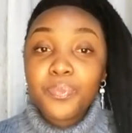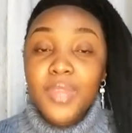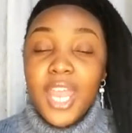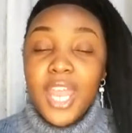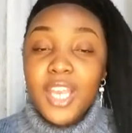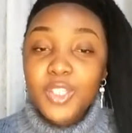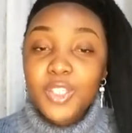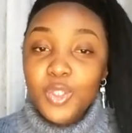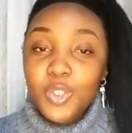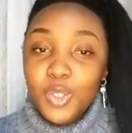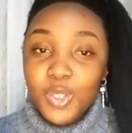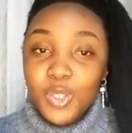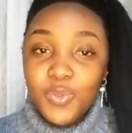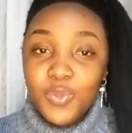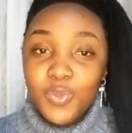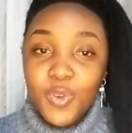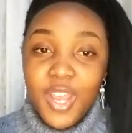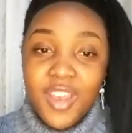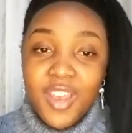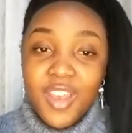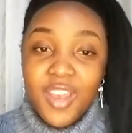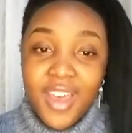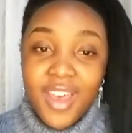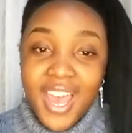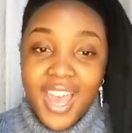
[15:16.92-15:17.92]
endures
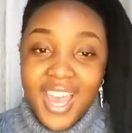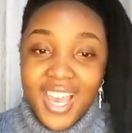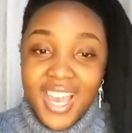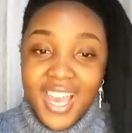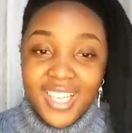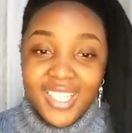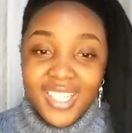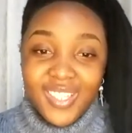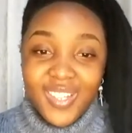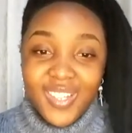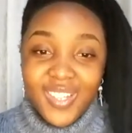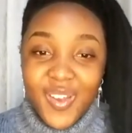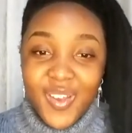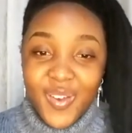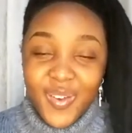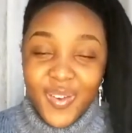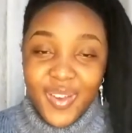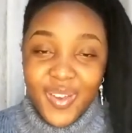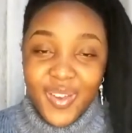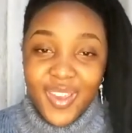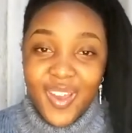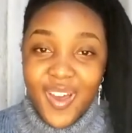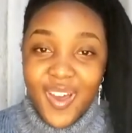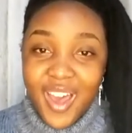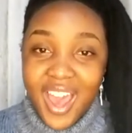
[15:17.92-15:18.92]
forever. So
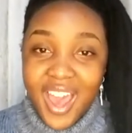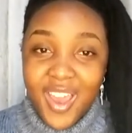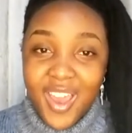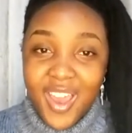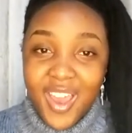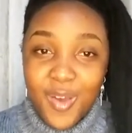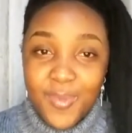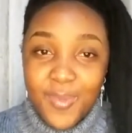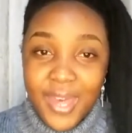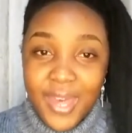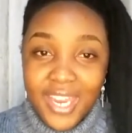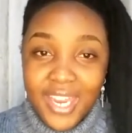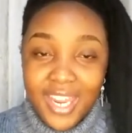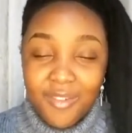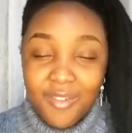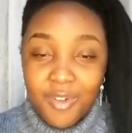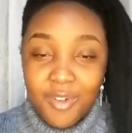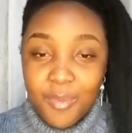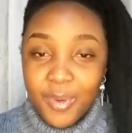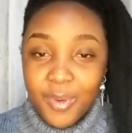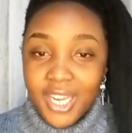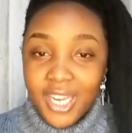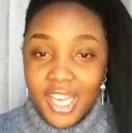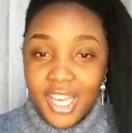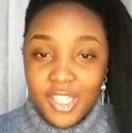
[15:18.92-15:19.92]
yeah, I hope that
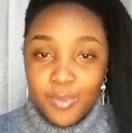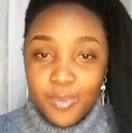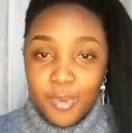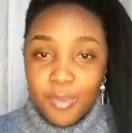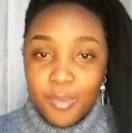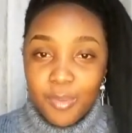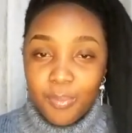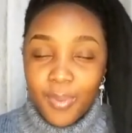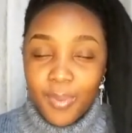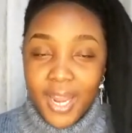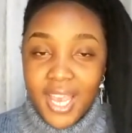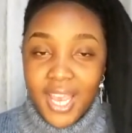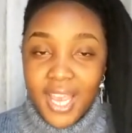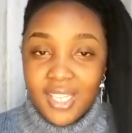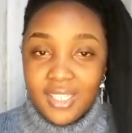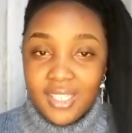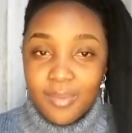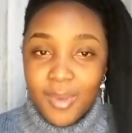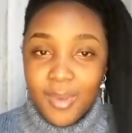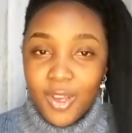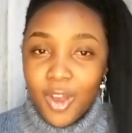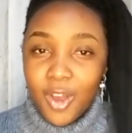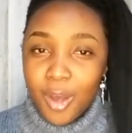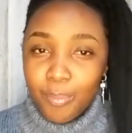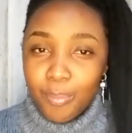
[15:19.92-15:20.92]
everybody has been blessed.
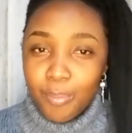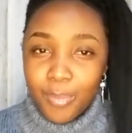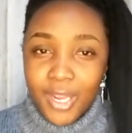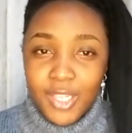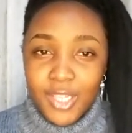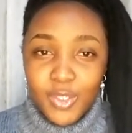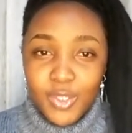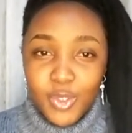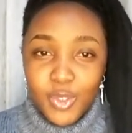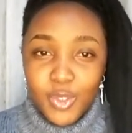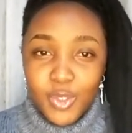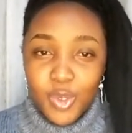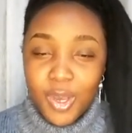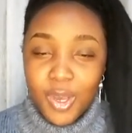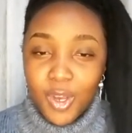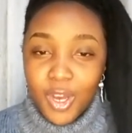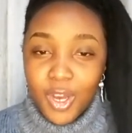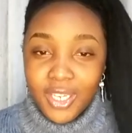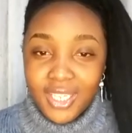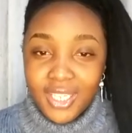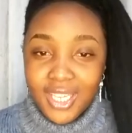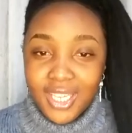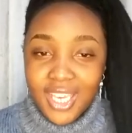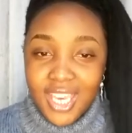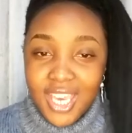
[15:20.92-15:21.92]
May God bless you. May
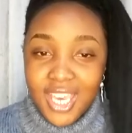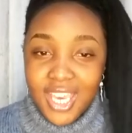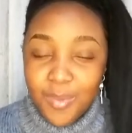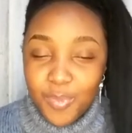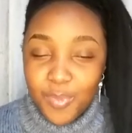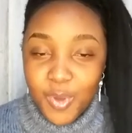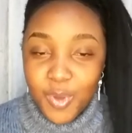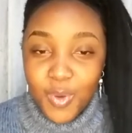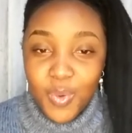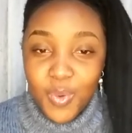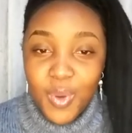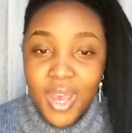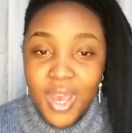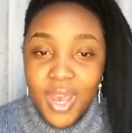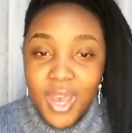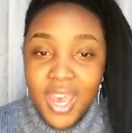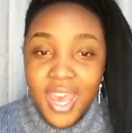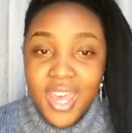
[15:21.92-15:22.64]
God keep you.